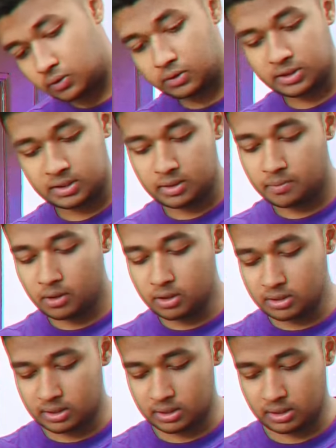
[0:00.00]
So this is the
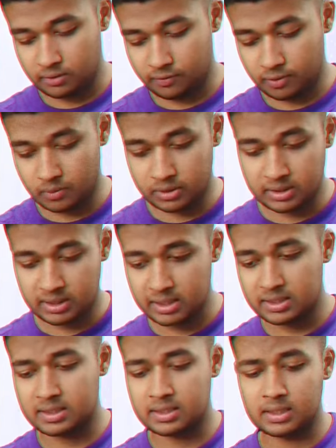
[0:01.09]
box from all
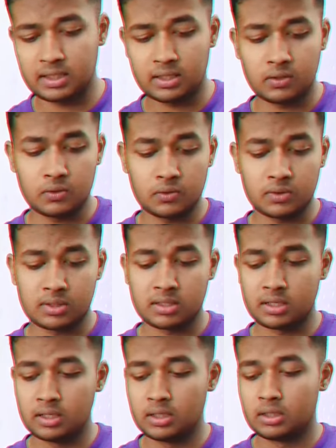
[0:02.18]
sides. They
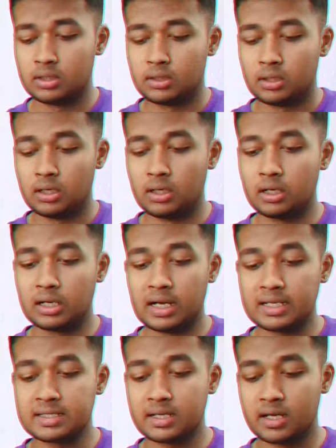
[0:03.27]
used
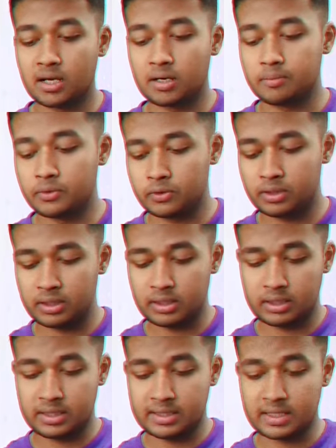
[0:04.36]
a classic cardboard
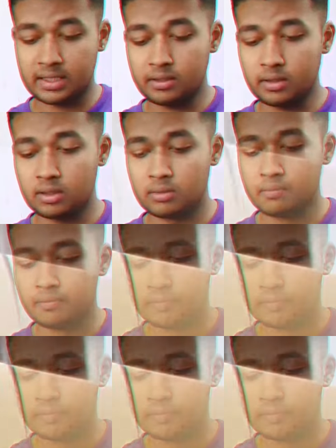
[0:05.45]
design,